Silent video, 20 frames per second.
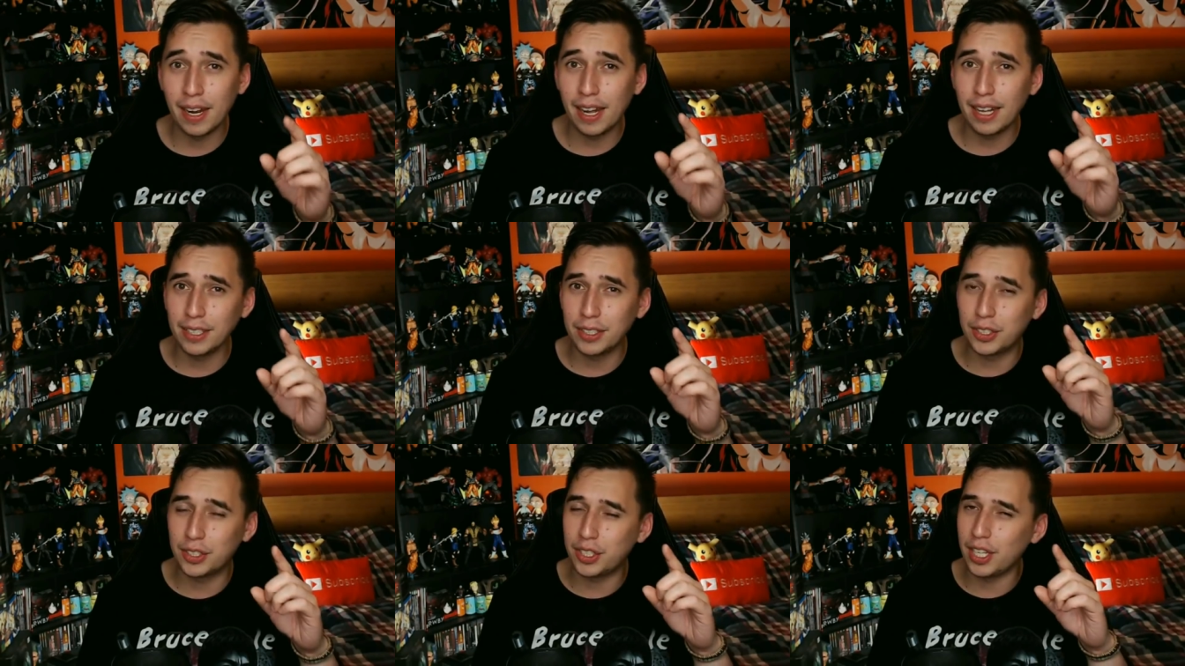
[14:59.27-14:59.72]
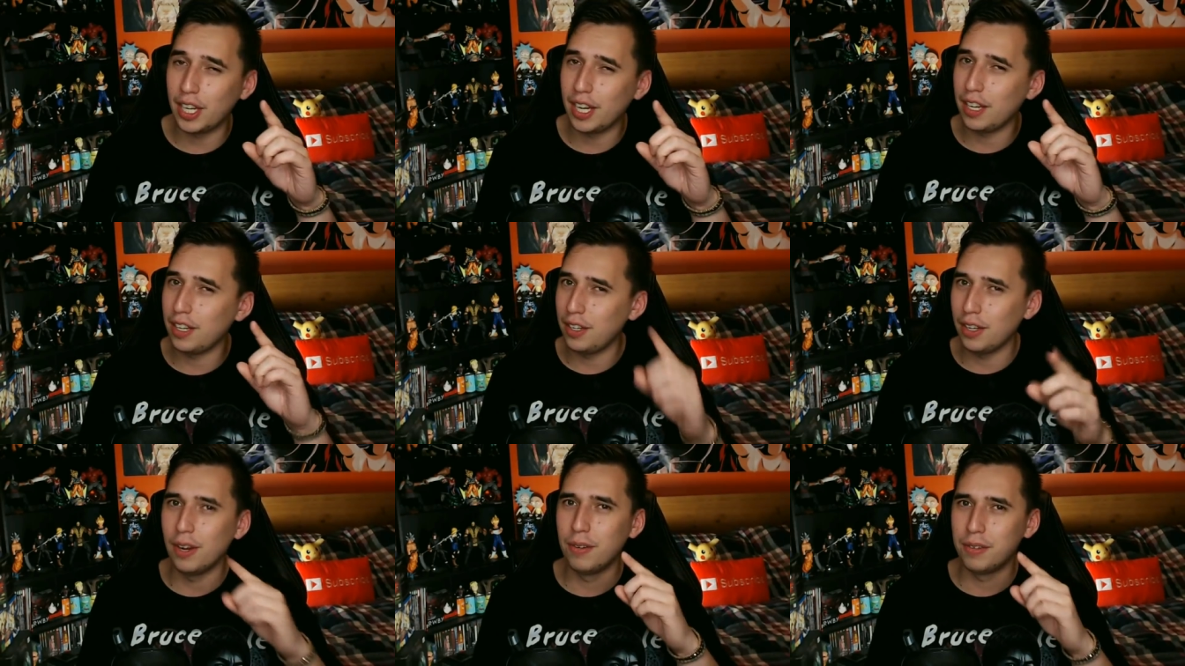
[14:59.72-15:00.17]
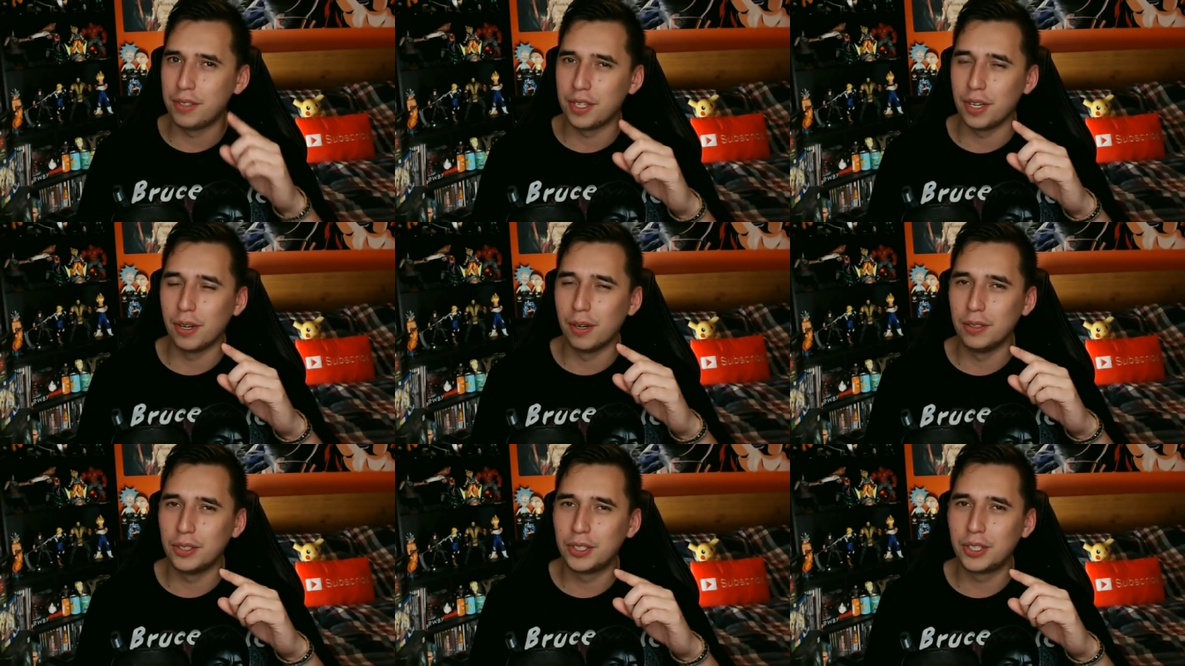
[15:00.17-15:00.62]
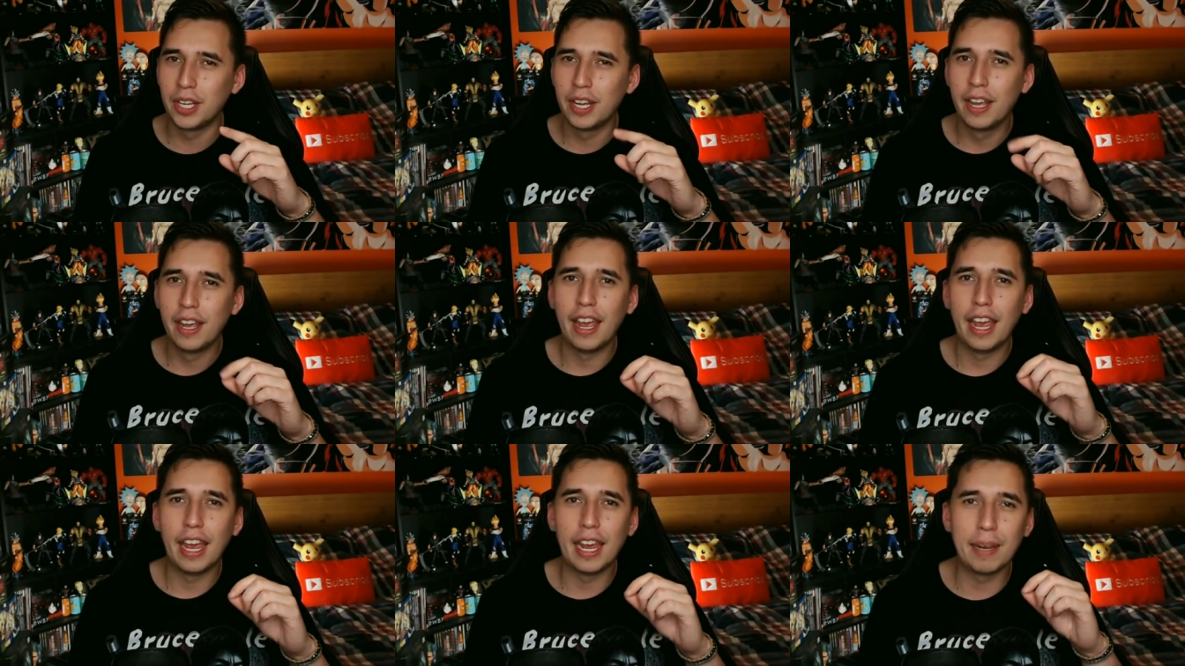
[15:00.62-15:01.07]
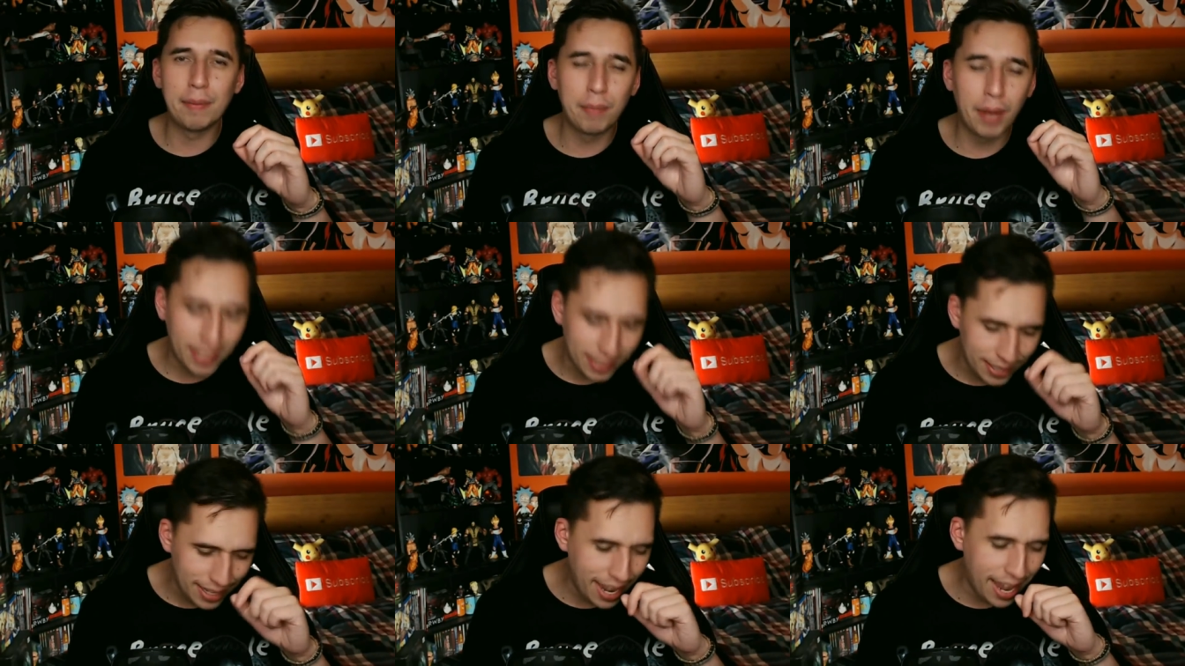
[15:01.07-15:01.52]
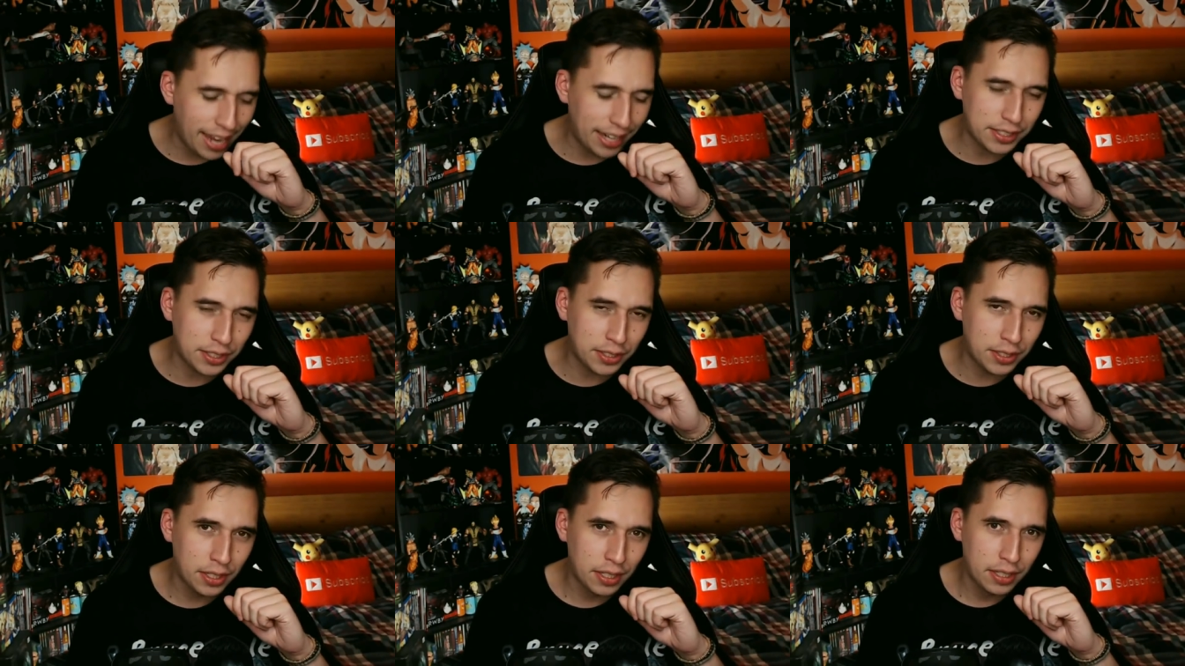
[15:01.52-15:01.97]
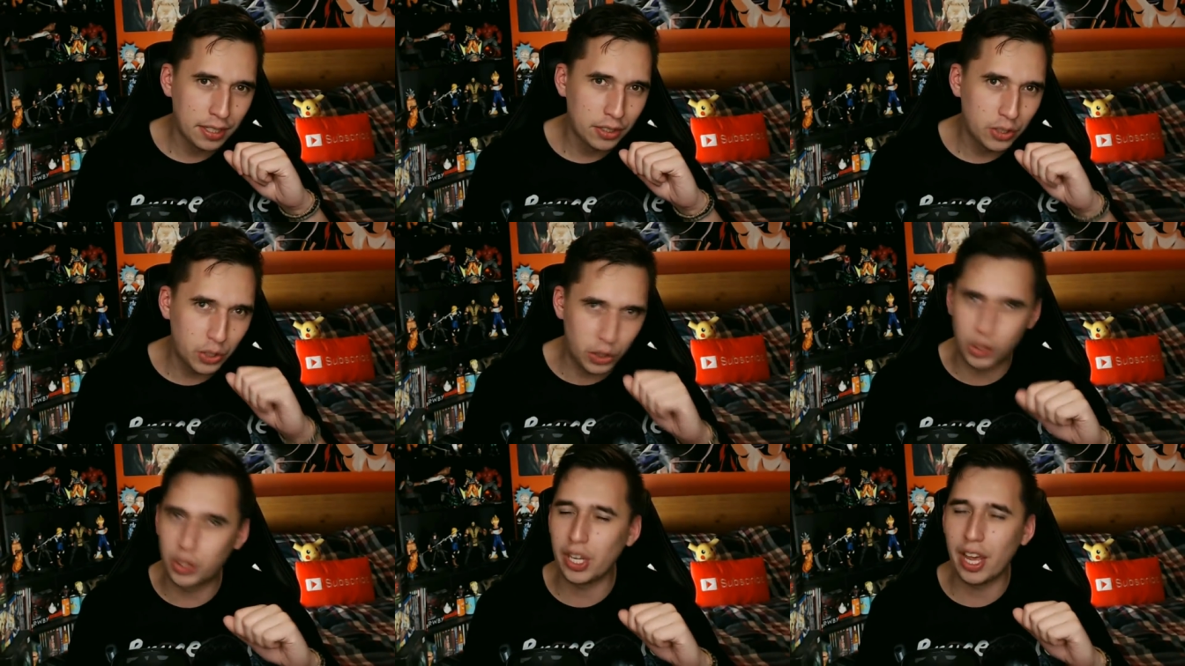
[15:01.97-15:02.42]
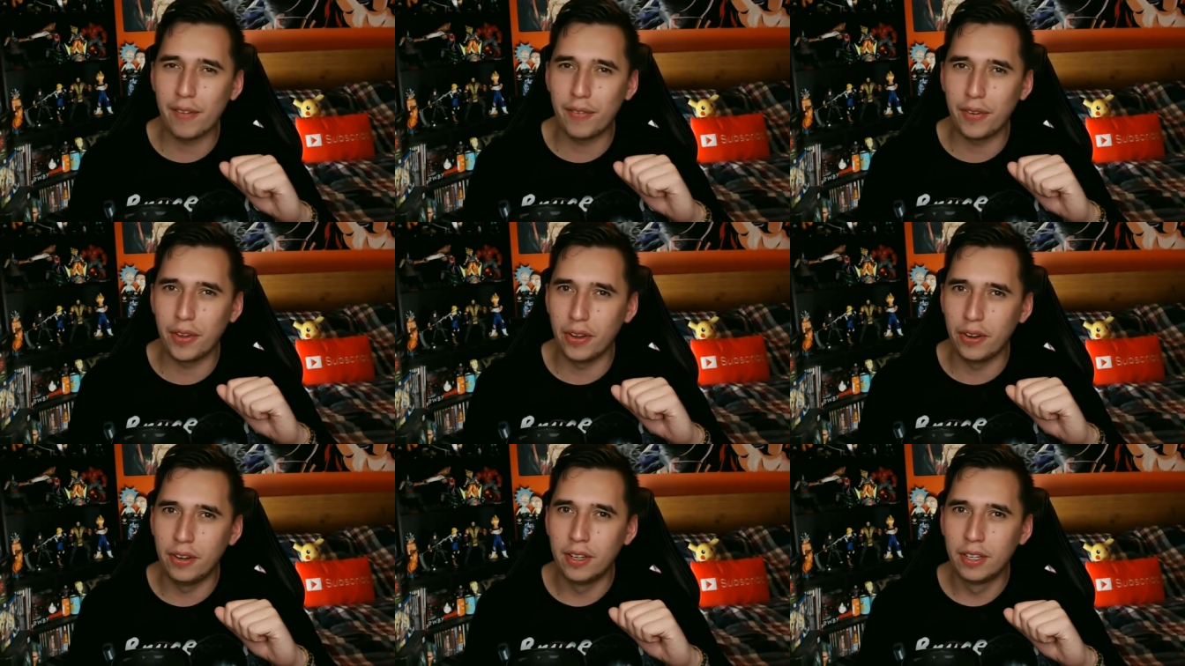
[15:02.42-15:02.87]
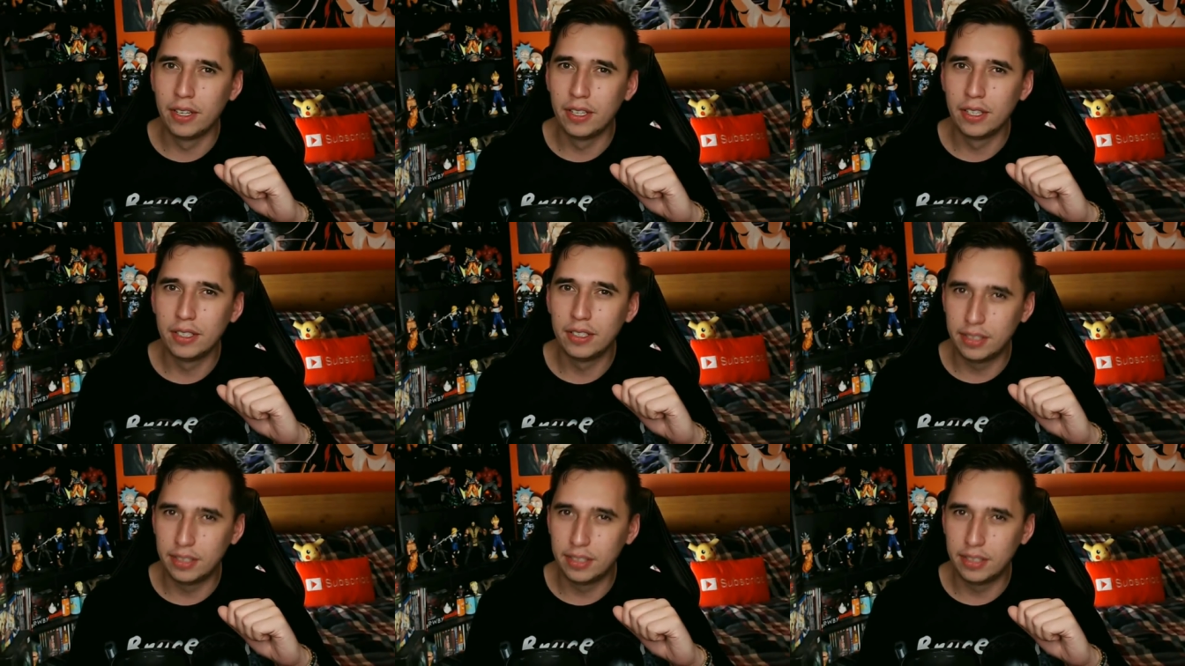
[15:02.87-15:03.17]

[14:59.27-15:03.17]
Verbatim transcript: And I'll see you dudes in my next 7